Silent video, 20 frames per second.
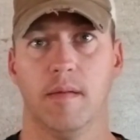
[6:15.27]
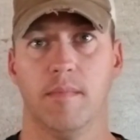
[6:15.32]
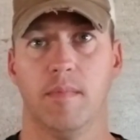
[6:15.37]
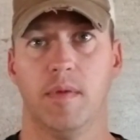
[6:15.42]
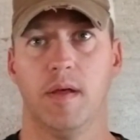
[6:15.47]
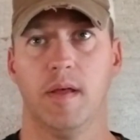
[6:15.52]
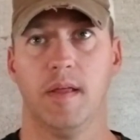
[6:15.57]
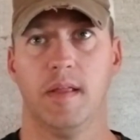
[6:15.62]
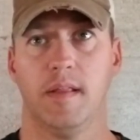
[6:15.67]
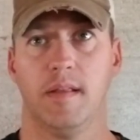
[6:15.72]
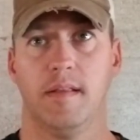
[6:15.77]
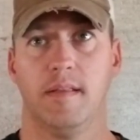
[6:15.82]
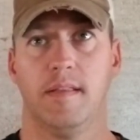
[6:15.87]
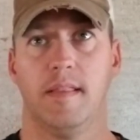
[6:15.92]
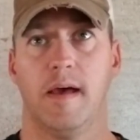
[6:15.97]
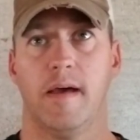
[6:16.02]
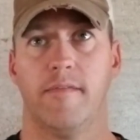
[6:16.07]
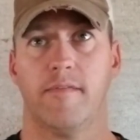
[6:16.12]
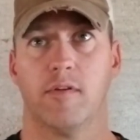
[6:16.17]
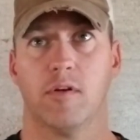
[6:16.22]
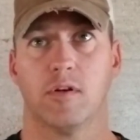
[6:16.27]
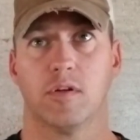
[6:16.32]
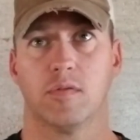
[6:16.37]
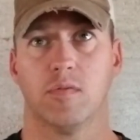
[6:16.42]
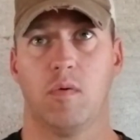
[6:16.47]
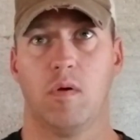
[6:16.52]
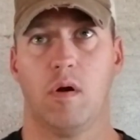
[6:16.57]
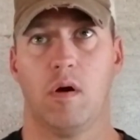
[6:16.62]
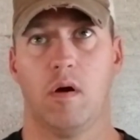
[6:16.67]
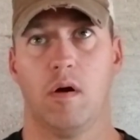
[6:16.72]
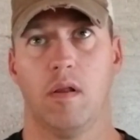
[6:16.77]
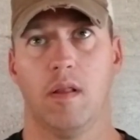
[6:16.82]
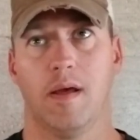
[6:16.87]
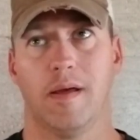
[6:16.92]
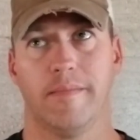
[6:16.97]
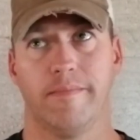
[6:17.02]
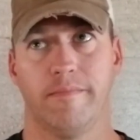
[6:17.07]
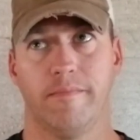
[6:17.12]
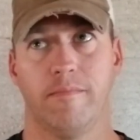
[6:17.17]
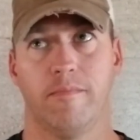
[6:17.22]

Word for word: But that first wall, I